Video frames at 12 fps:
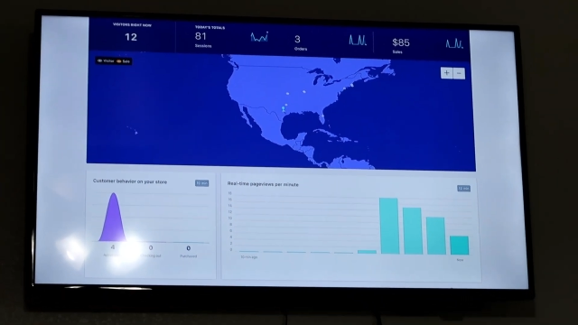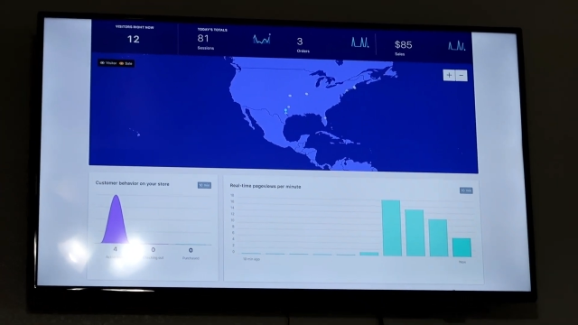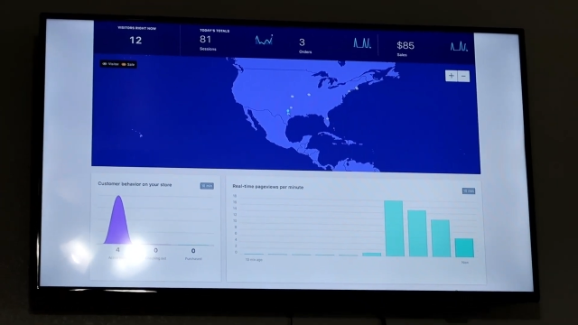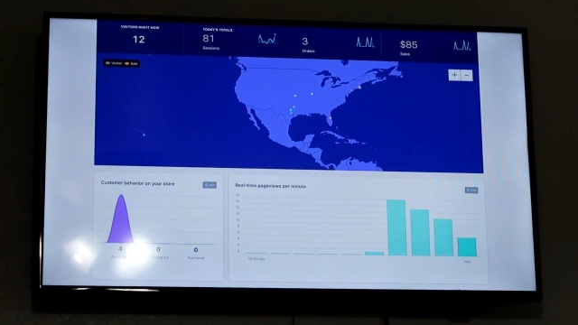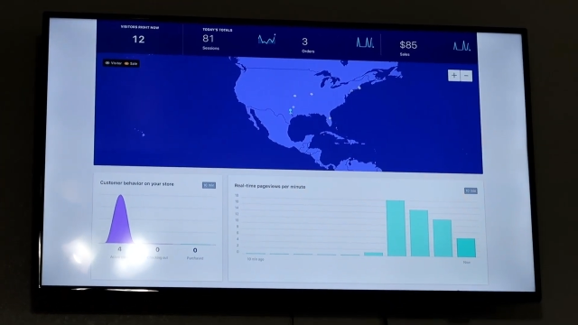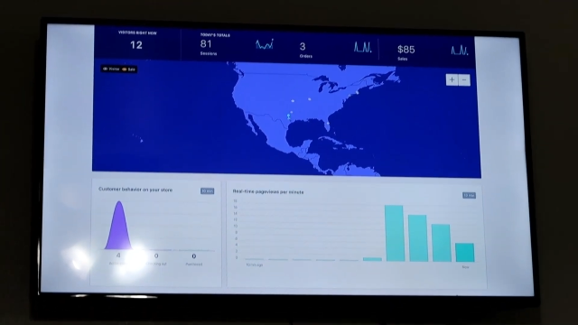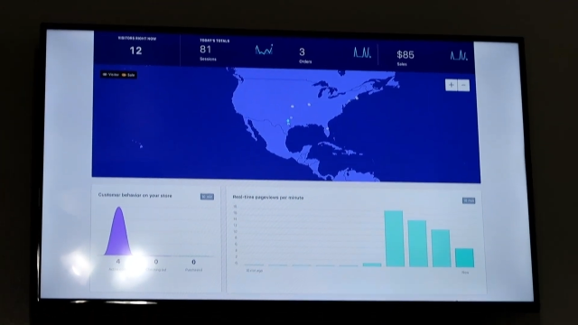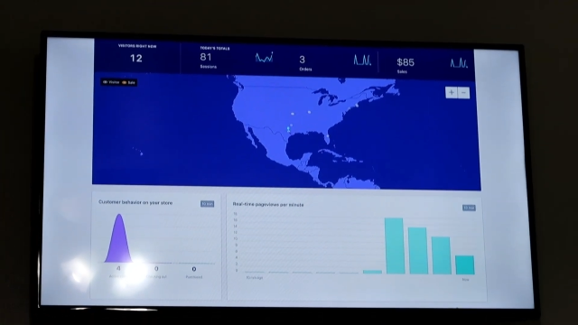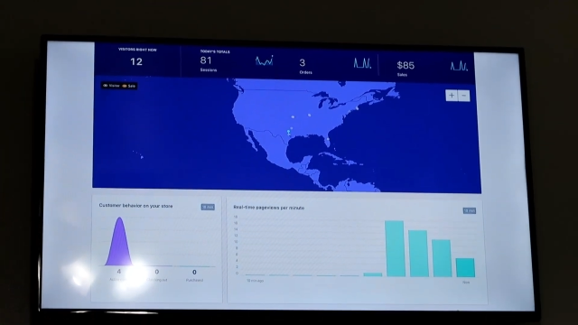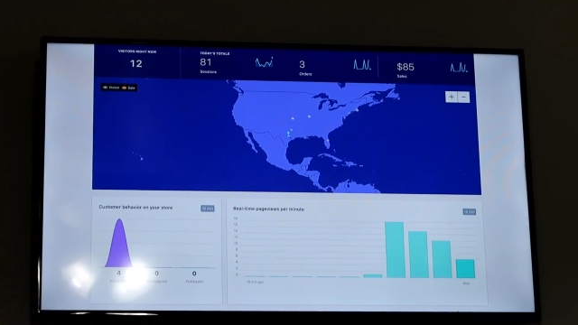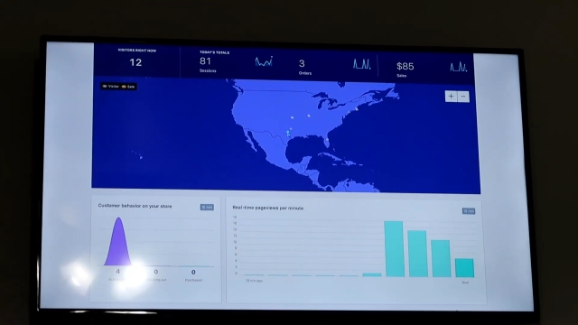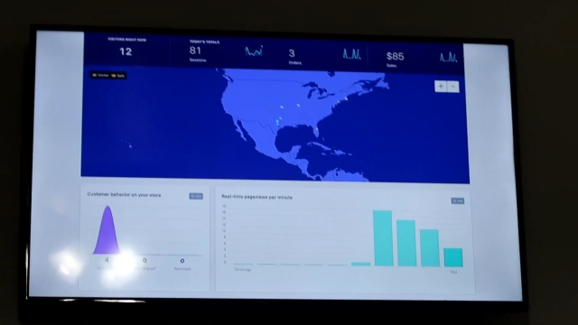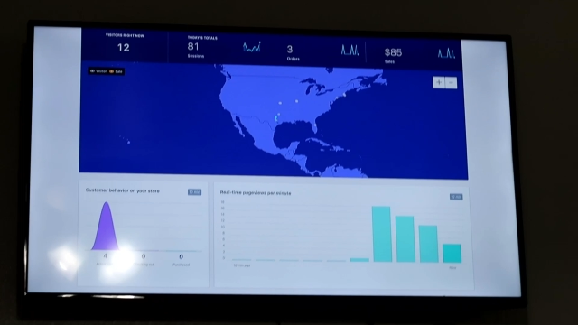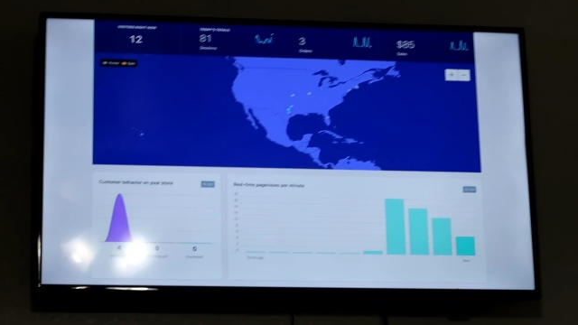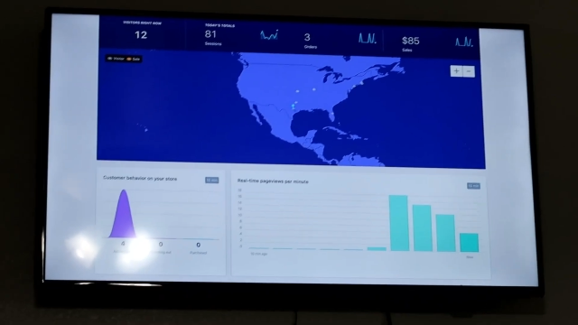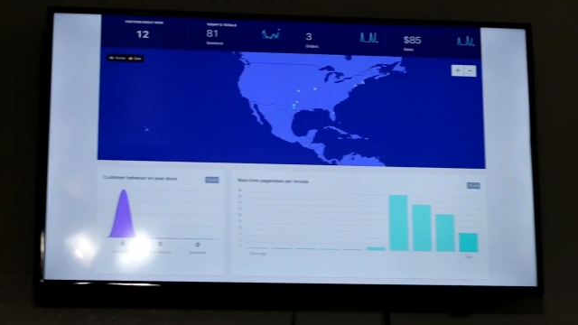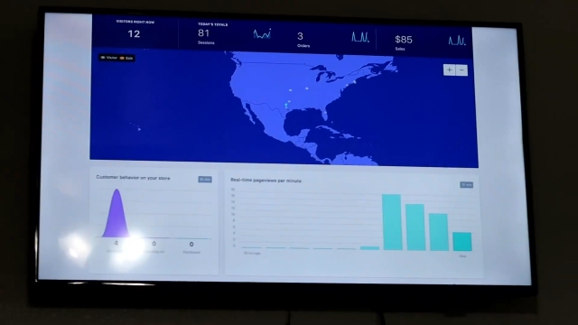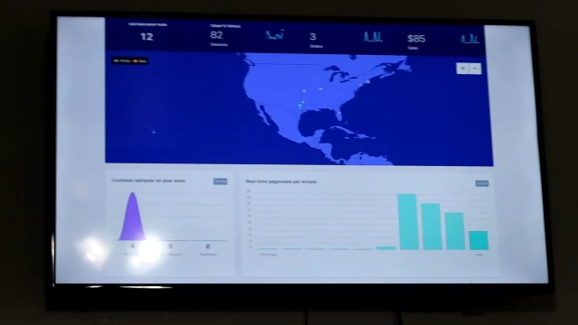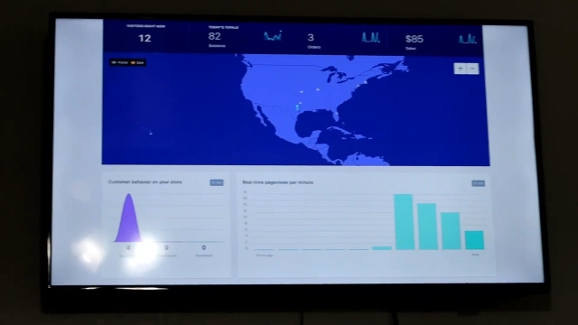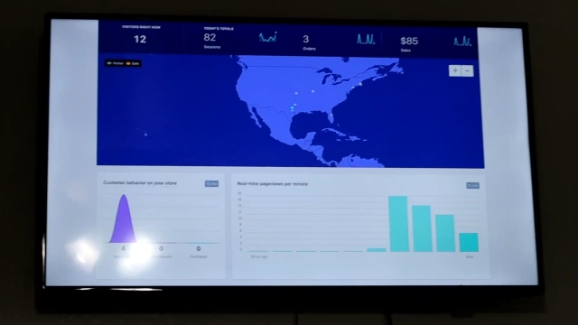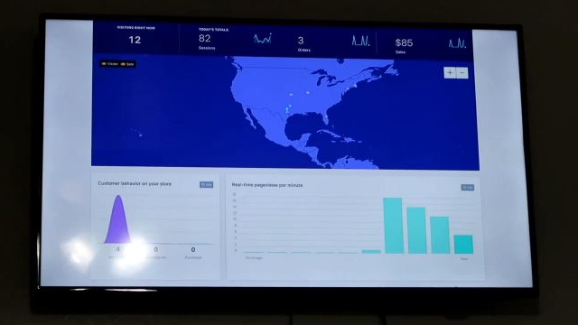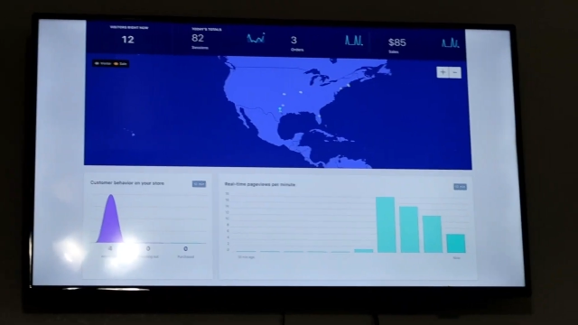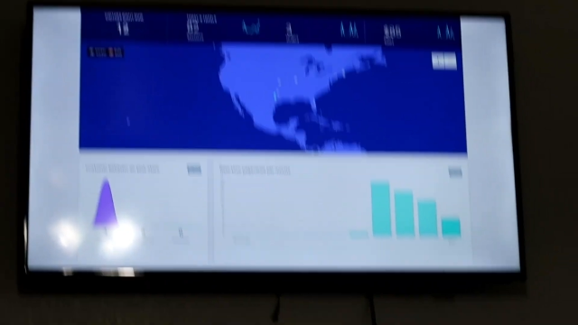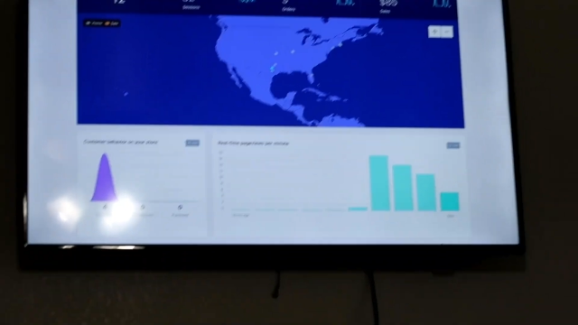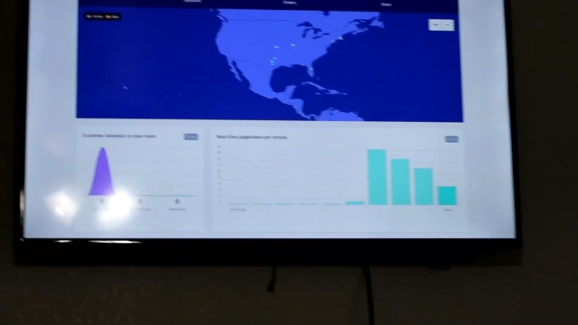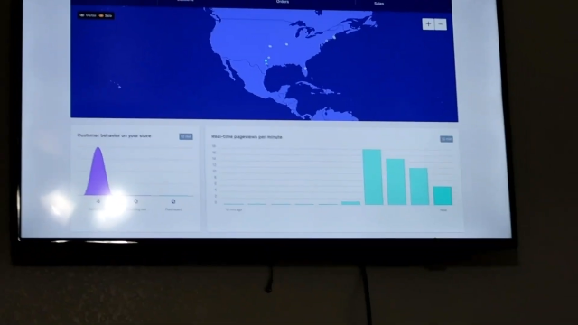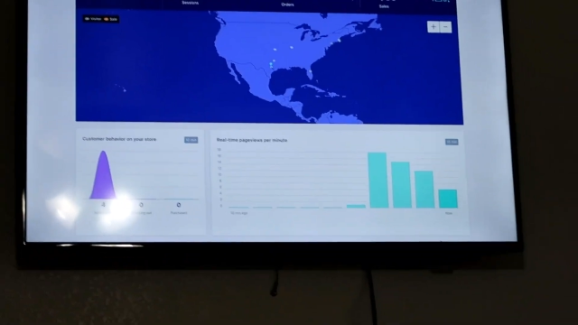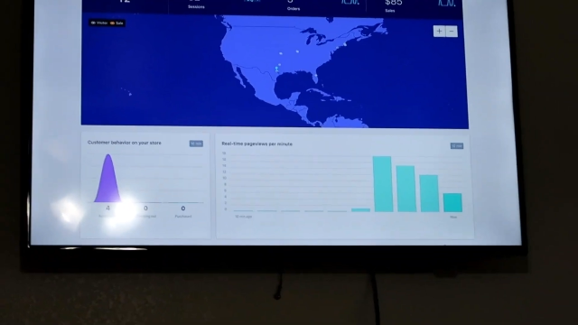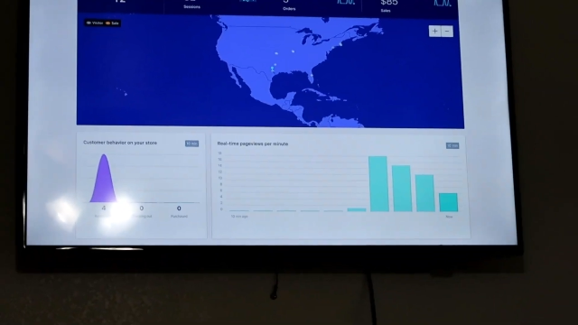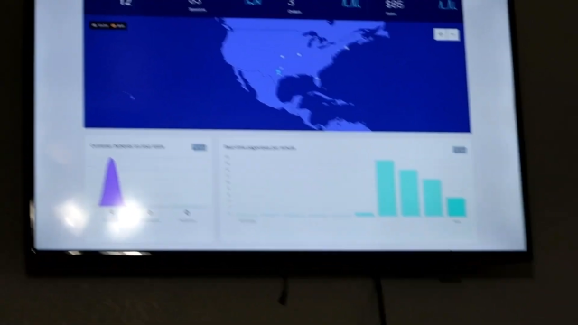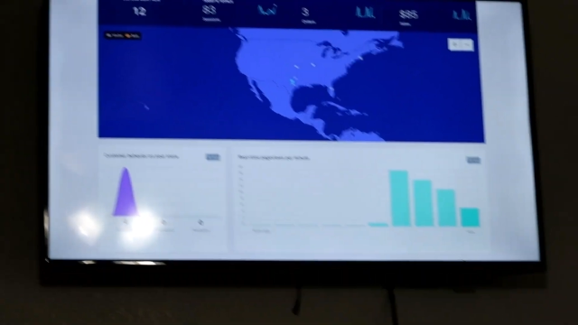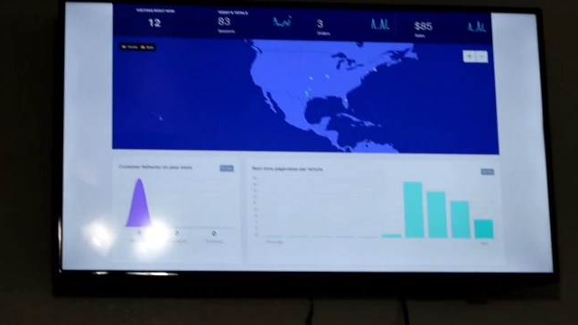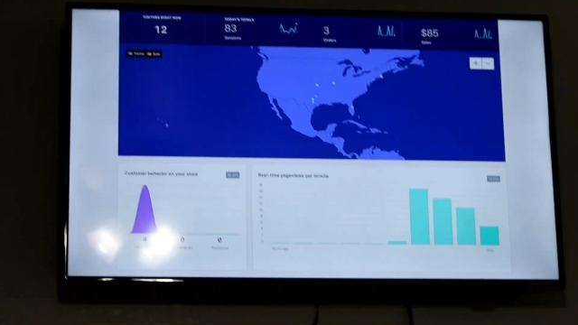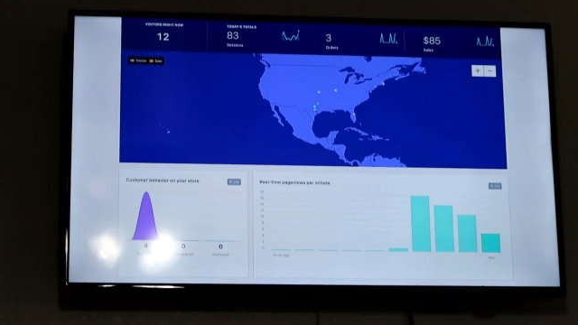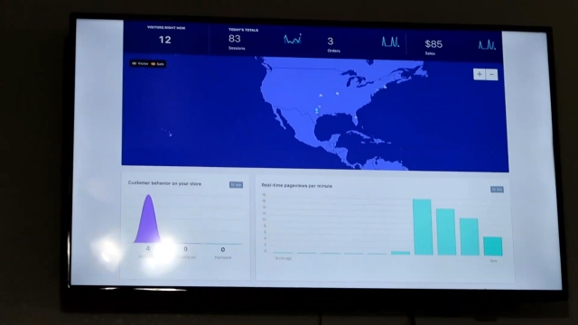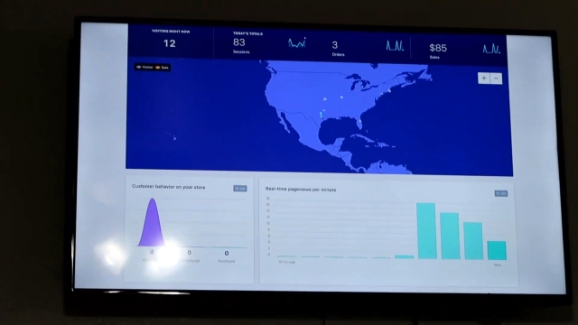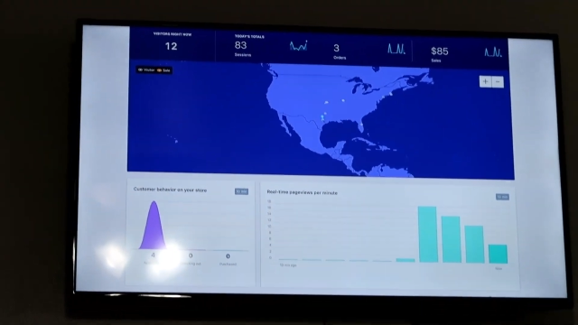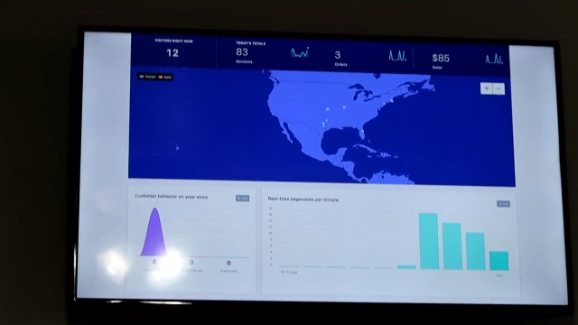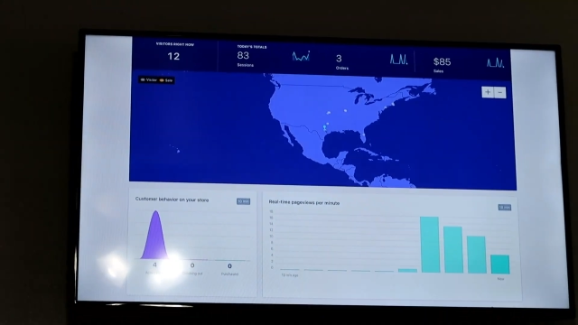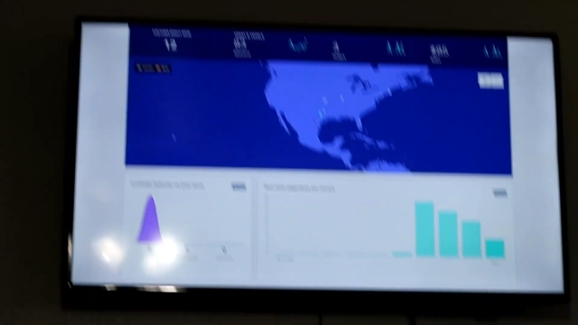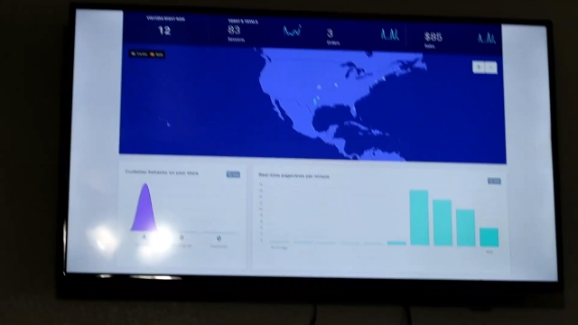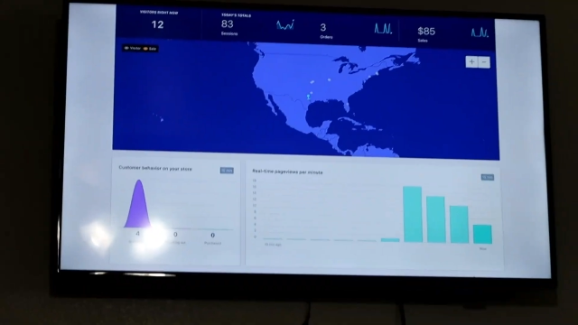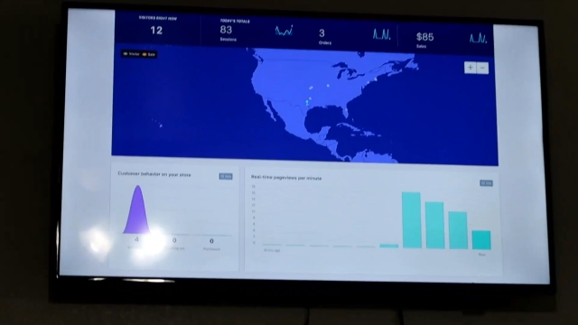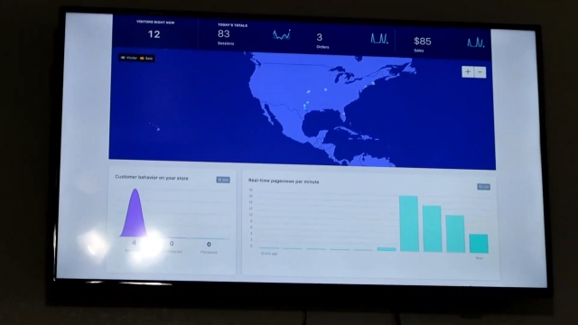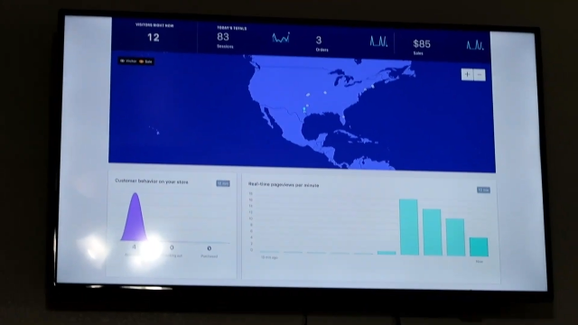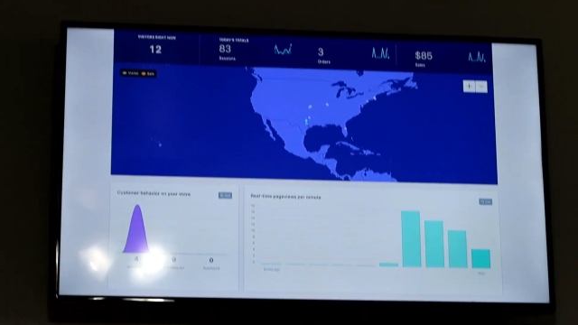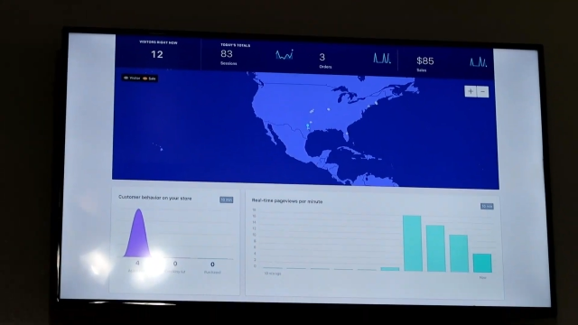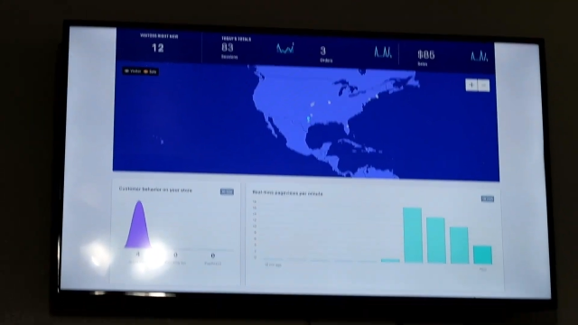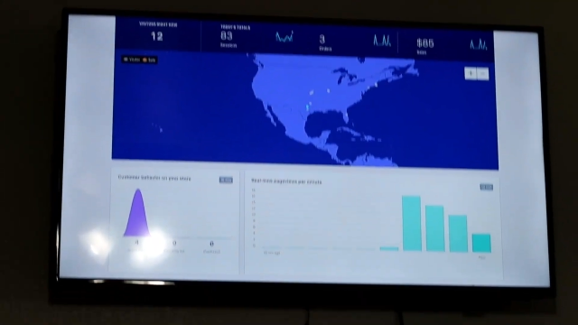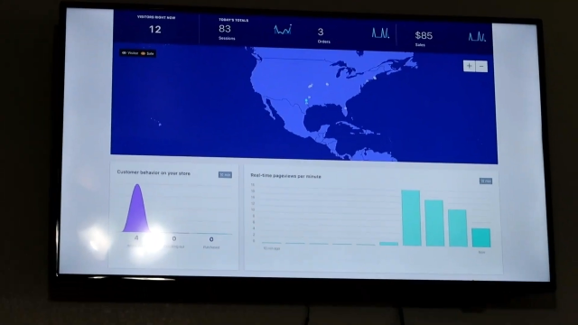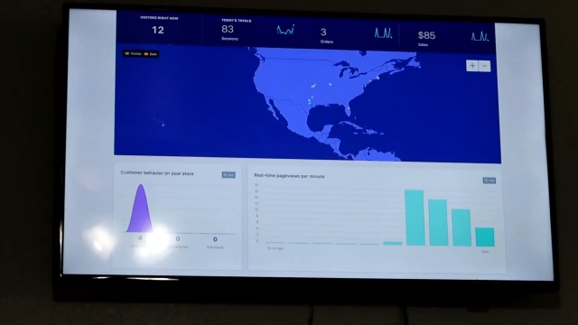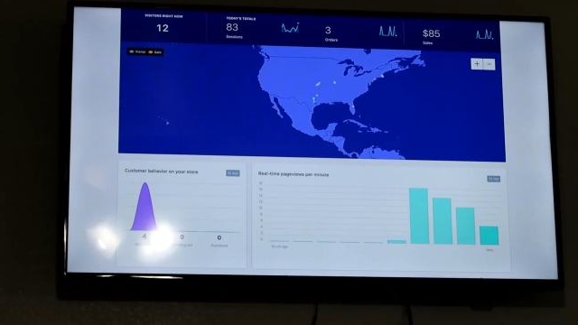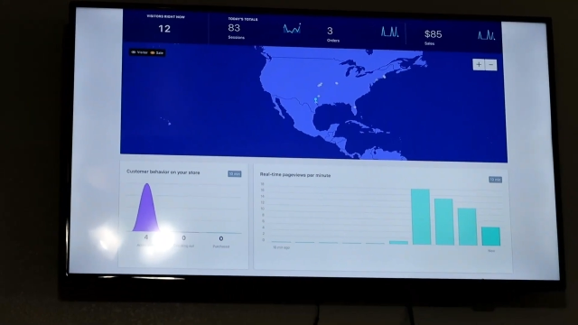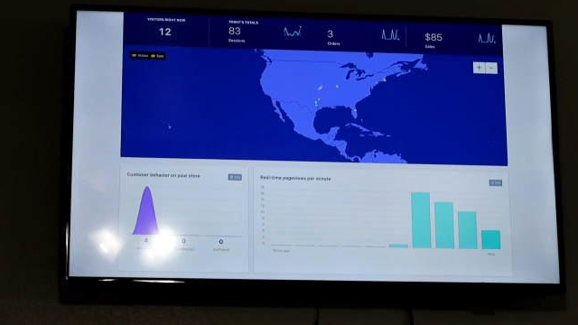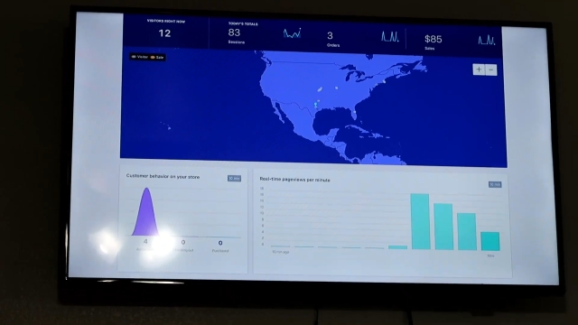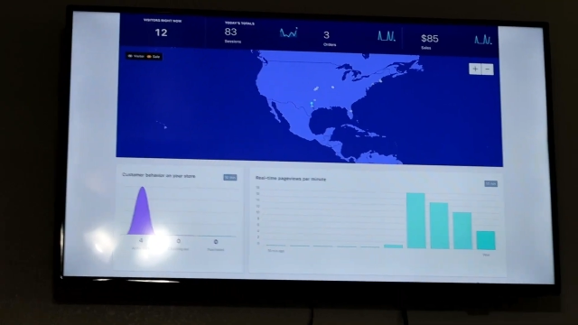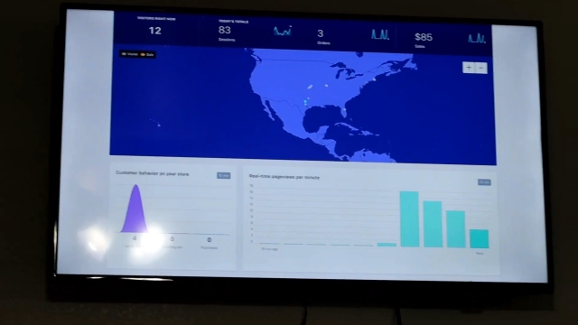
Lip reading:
Nobody's mouth can be seen.